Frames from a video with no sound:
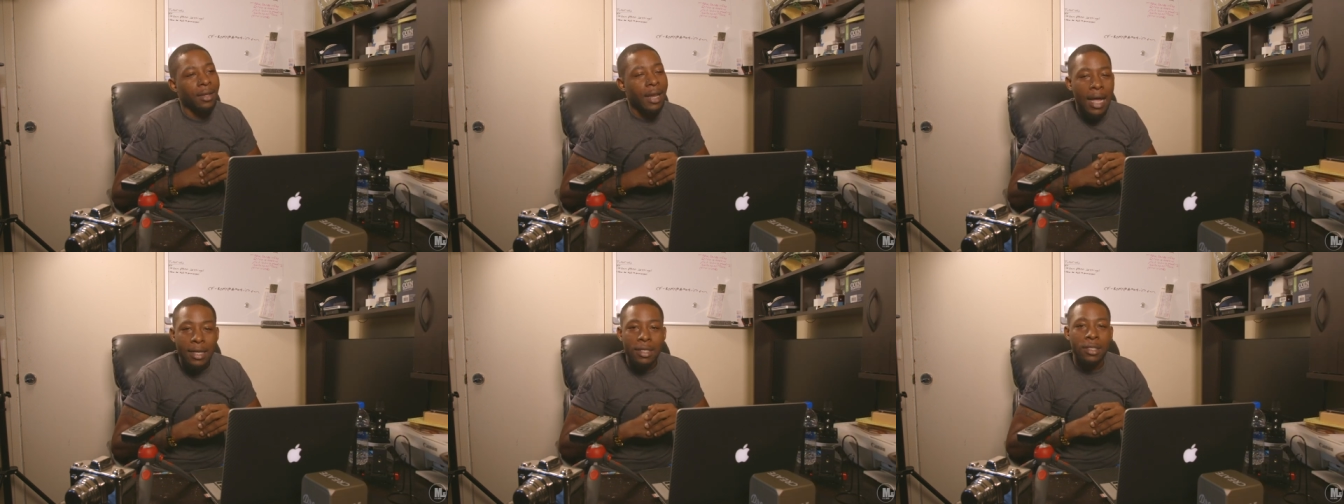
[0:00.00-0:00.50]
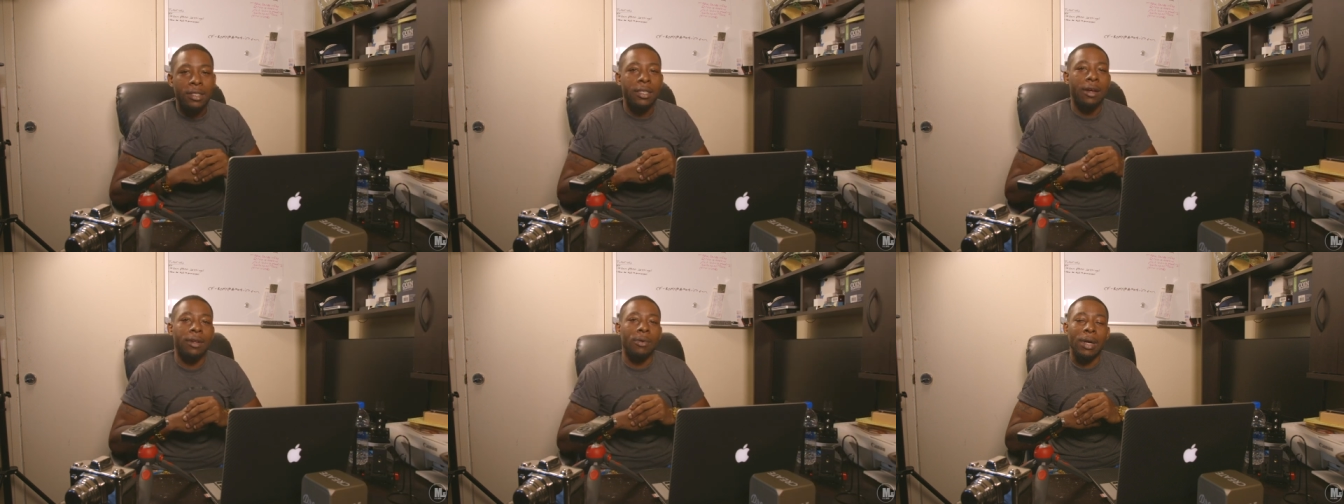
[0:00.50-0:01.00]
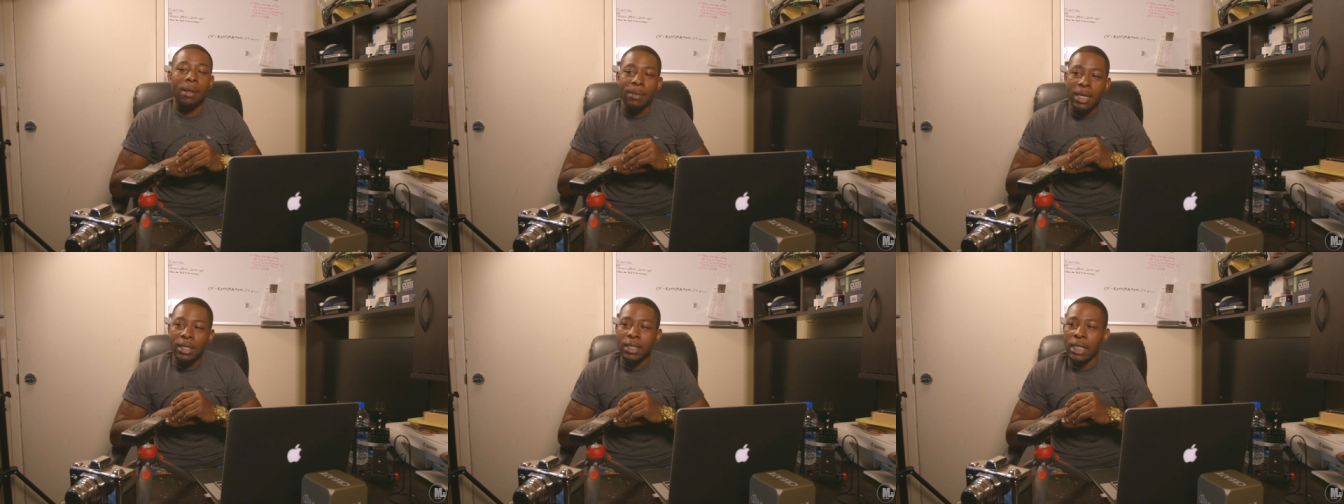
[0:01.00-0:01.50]
Not necessarily. What it
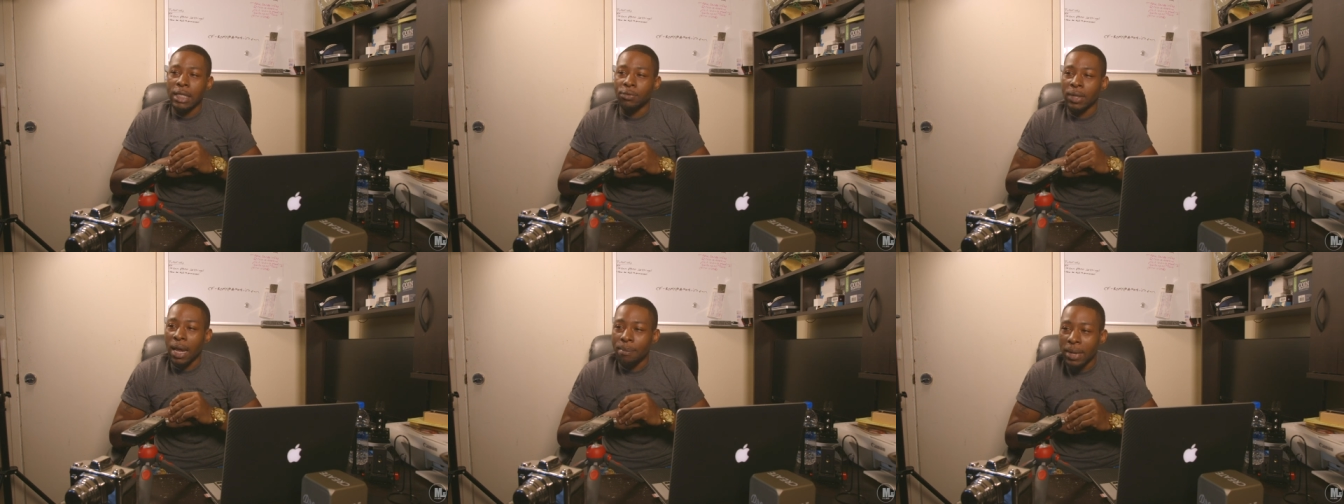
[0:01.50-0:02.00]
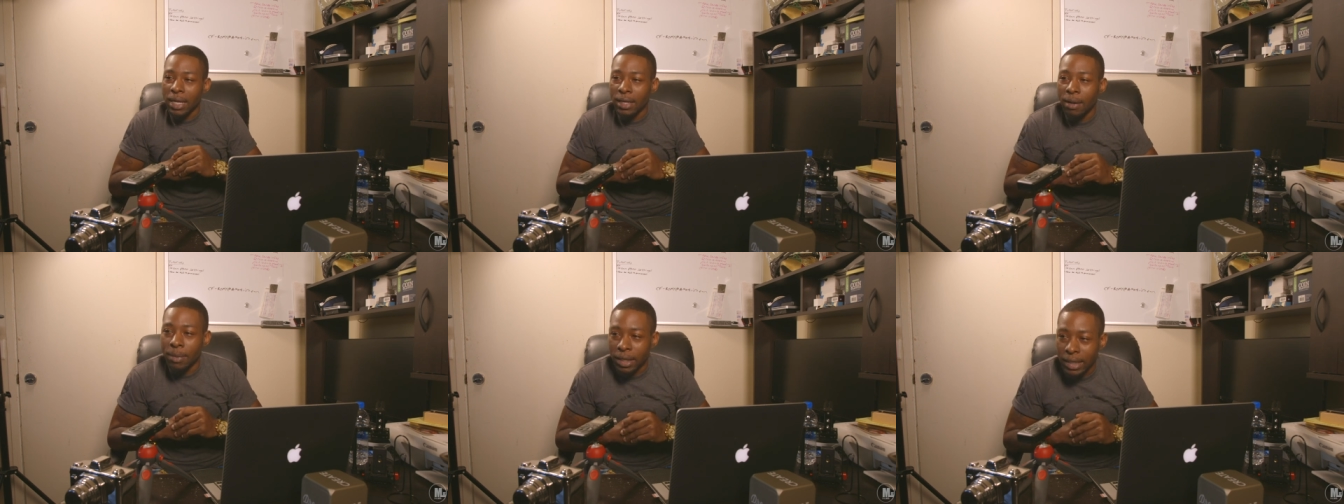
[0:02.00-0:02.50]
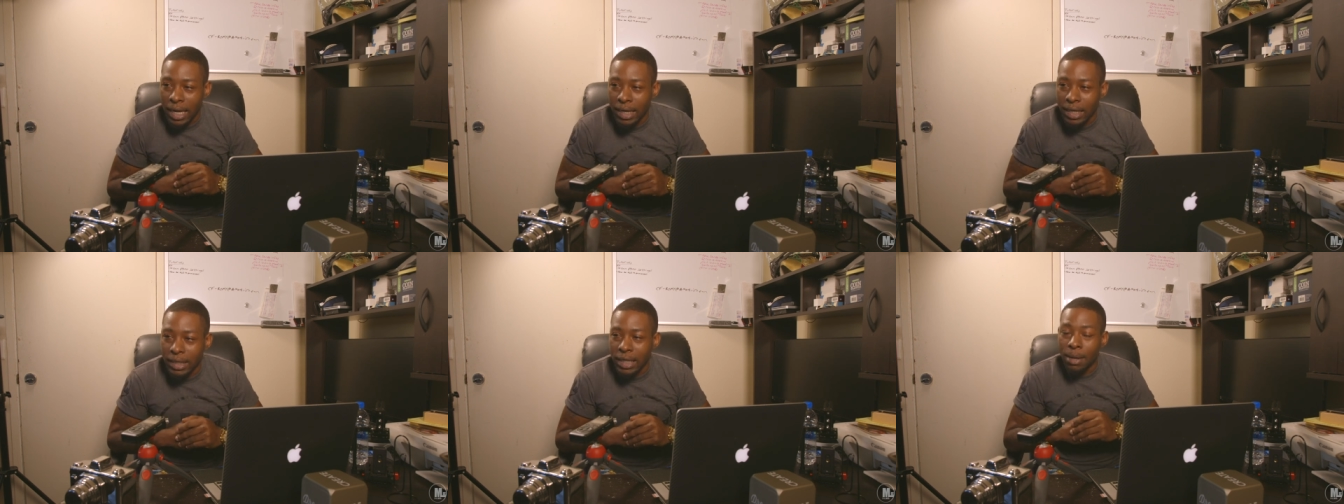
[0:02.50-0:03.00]
means is, what I meant about that
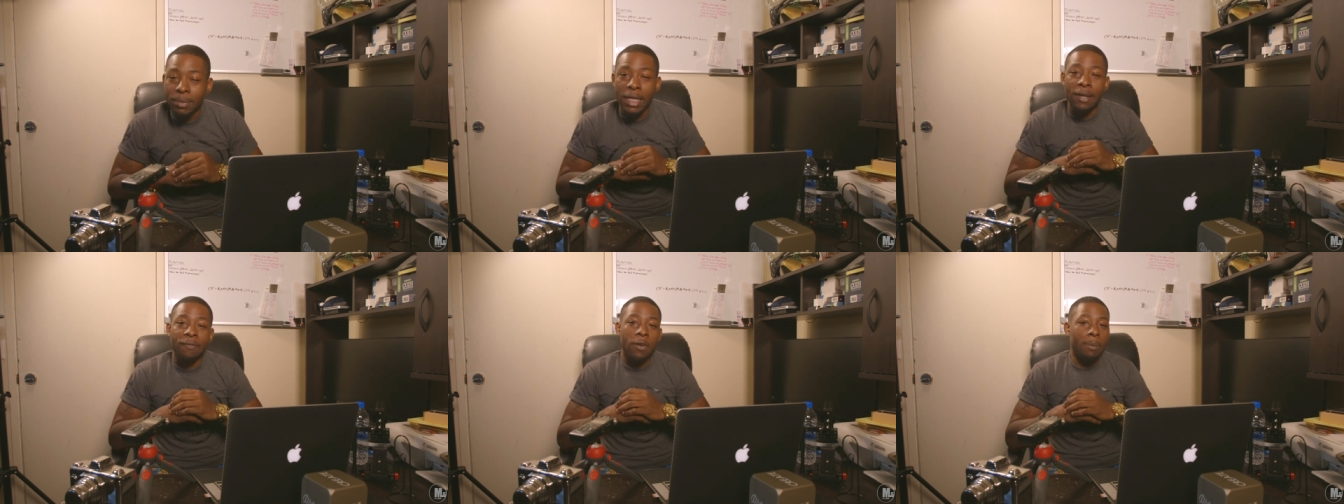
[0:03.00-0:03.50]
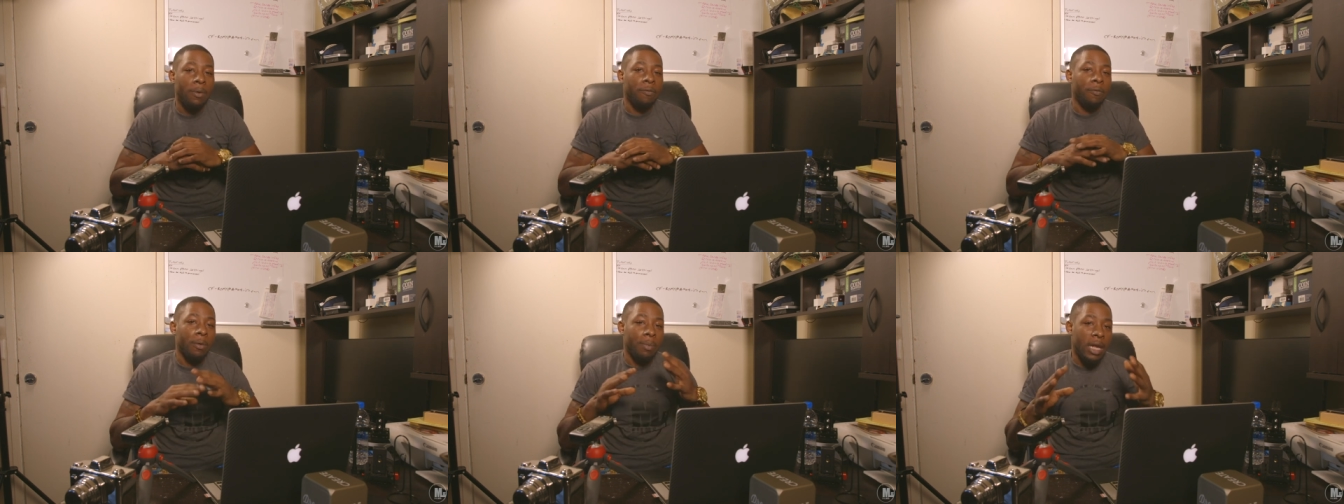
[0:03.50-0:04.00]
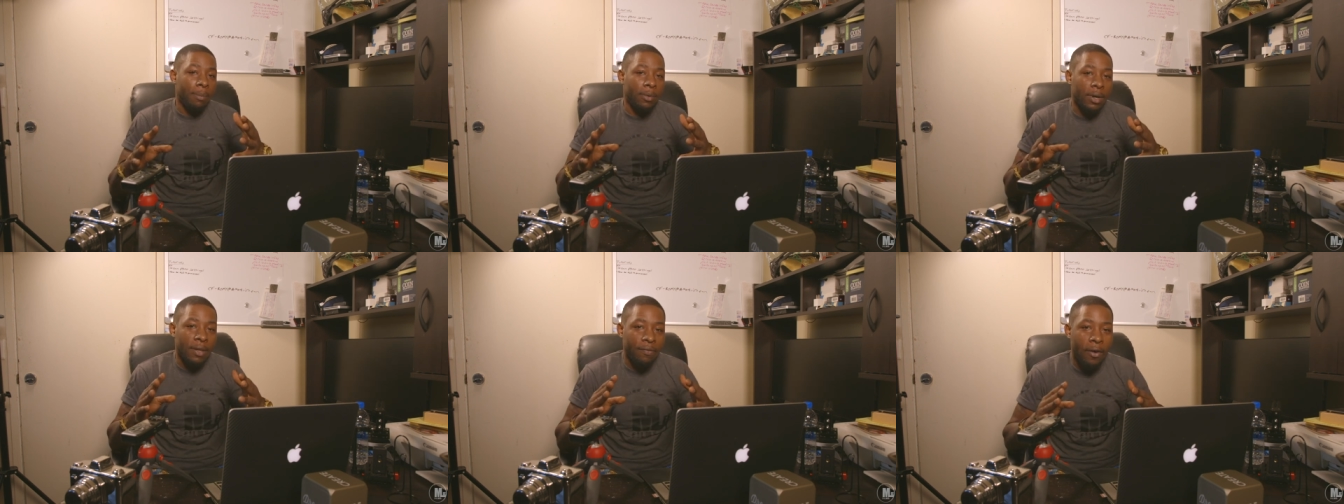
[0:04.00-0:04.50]
is, I'm done filming for
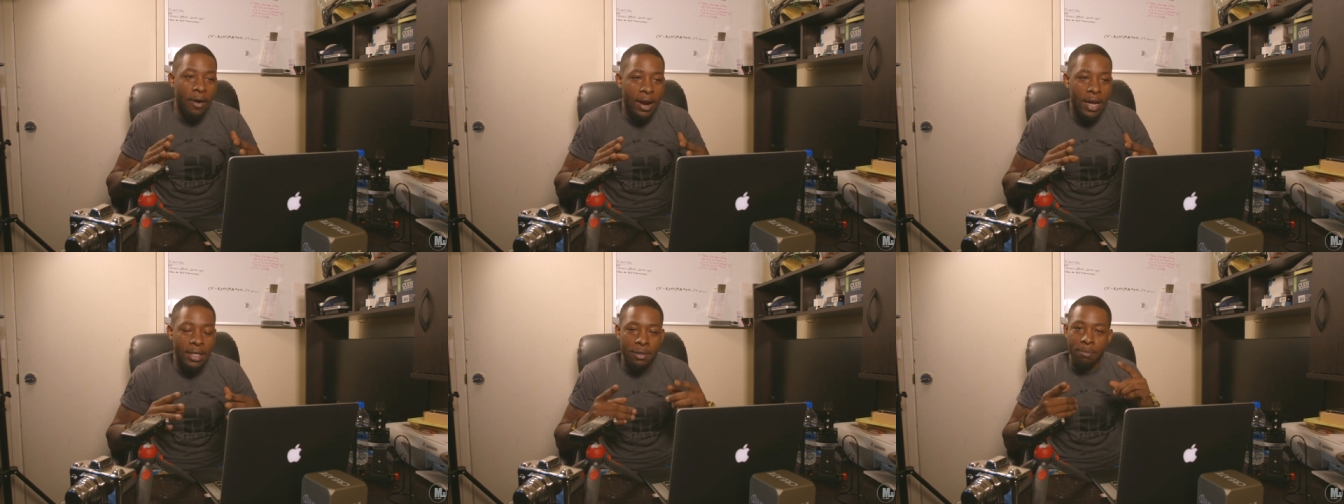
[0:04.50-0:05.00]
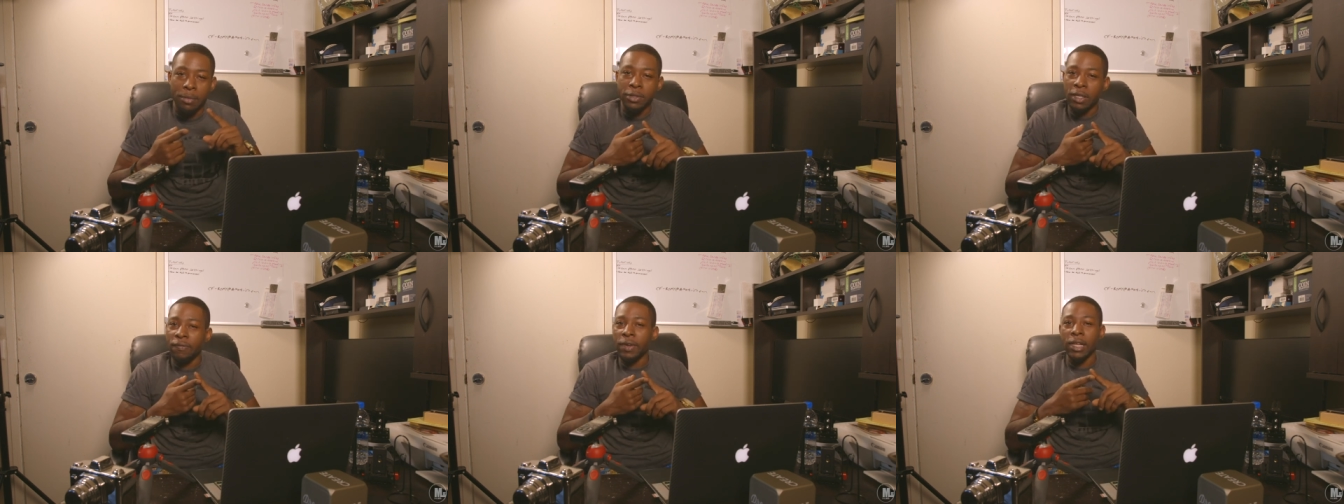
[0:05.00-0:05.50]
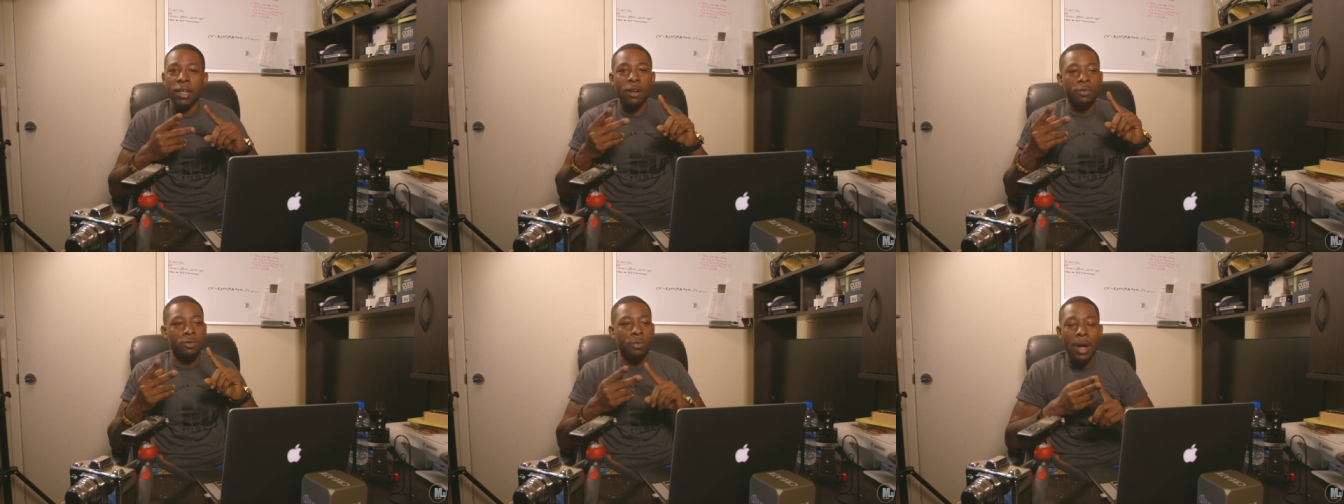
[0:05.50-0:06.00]
people as far as music
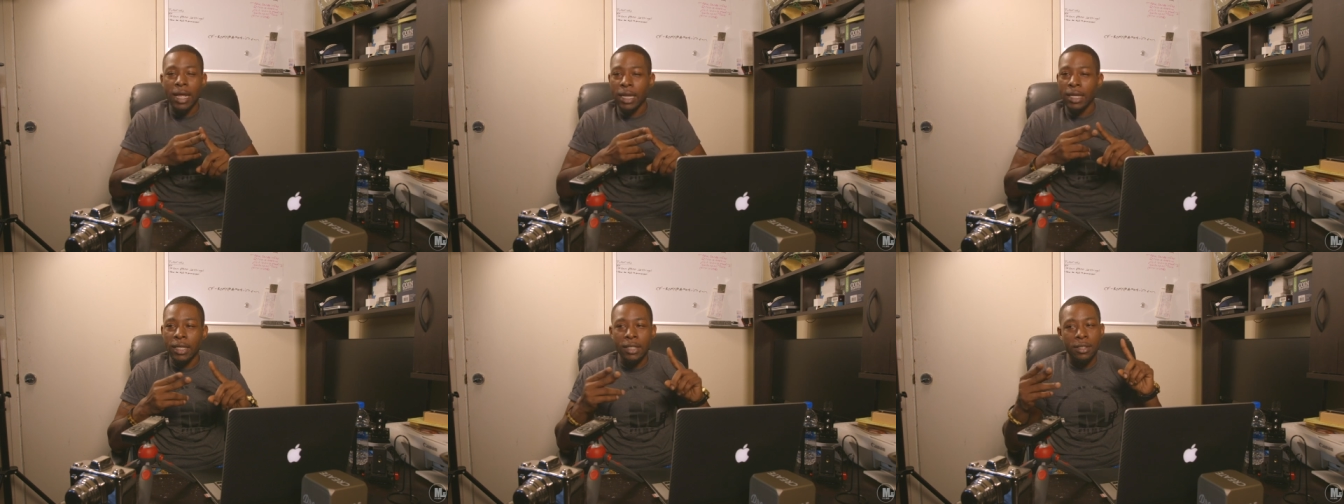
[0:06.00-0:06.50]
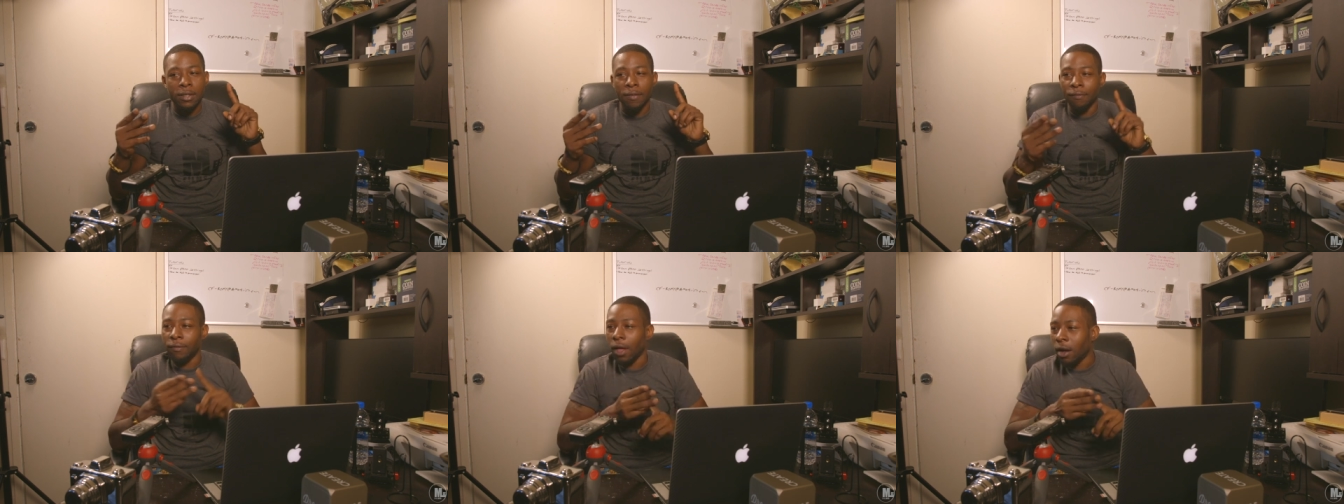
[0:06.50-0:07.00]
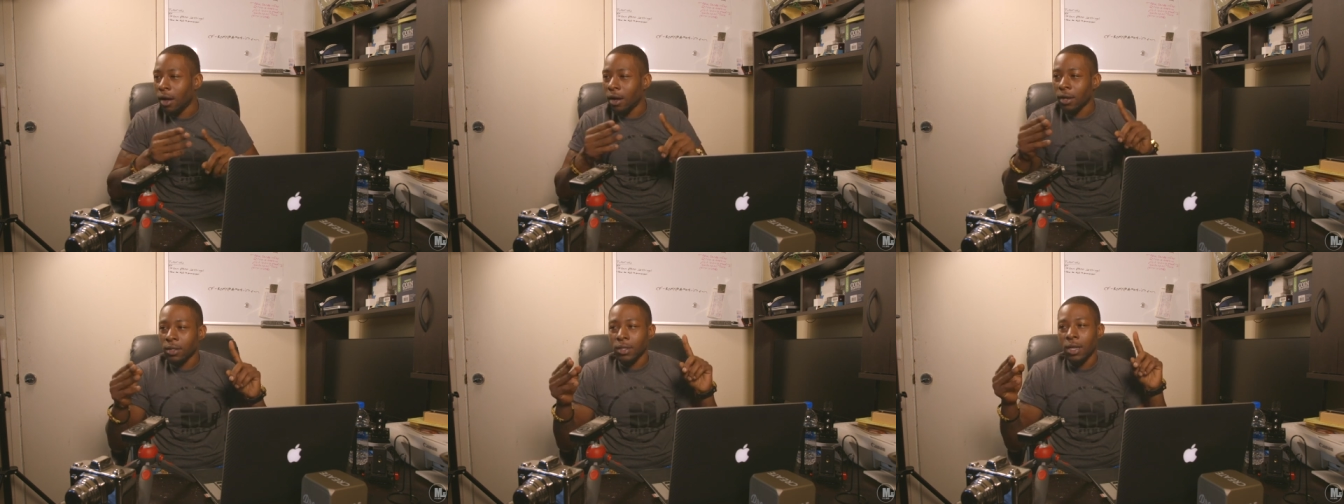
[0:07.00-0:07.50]
videos, weddings,
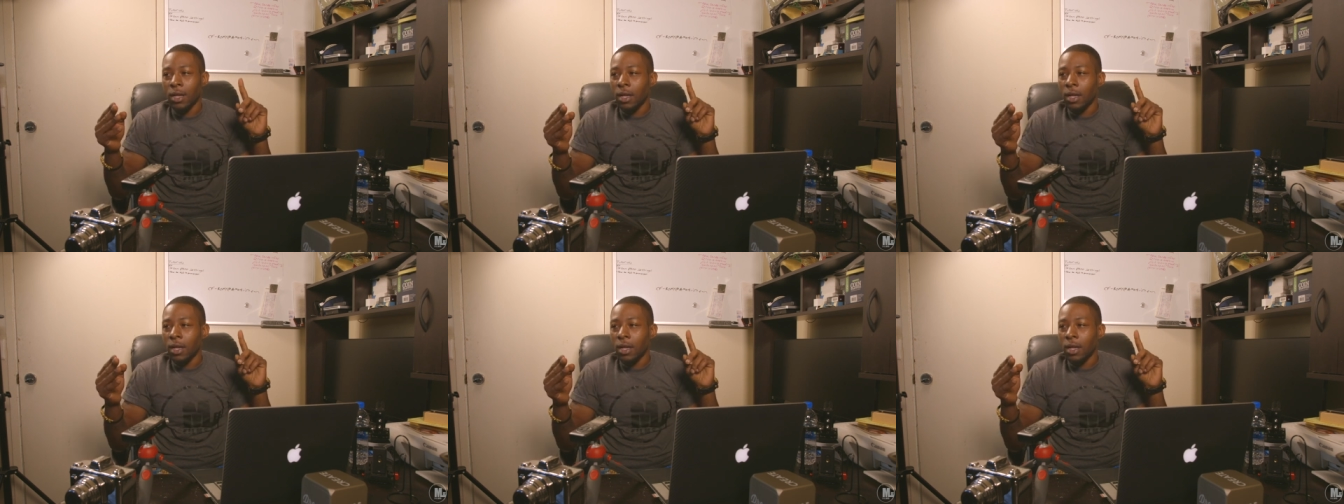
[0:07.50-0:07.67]
vlogs,